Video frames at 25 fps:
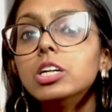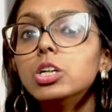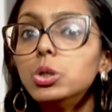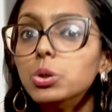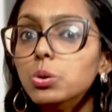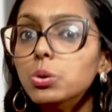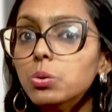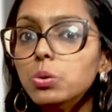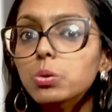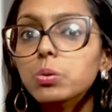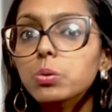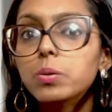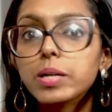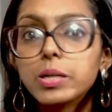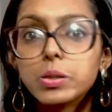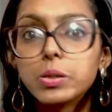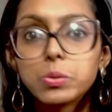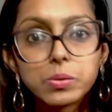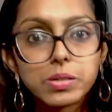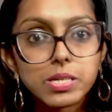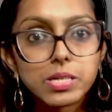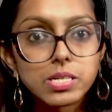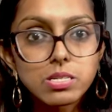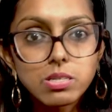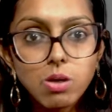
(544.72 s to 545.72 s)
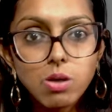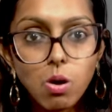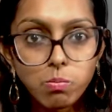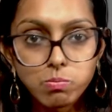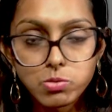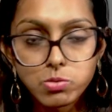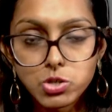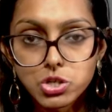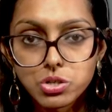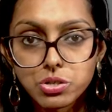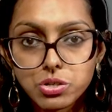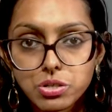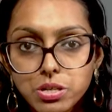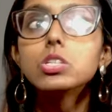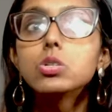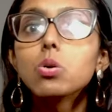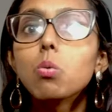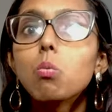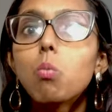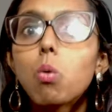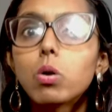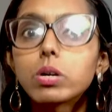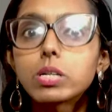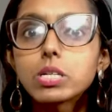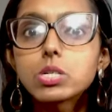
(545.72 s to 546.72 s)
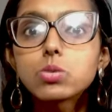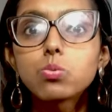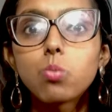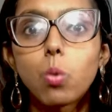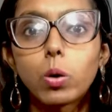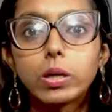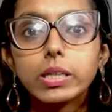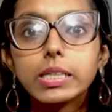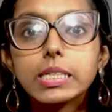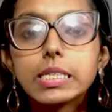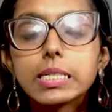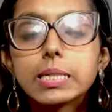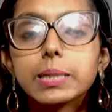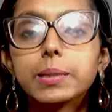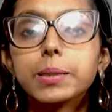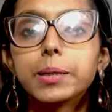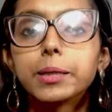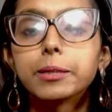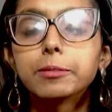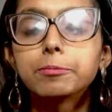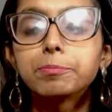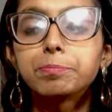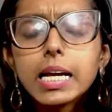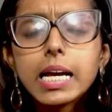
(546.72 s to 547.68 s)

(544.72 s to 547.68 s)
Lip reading: do look into this option. So what is volunteering?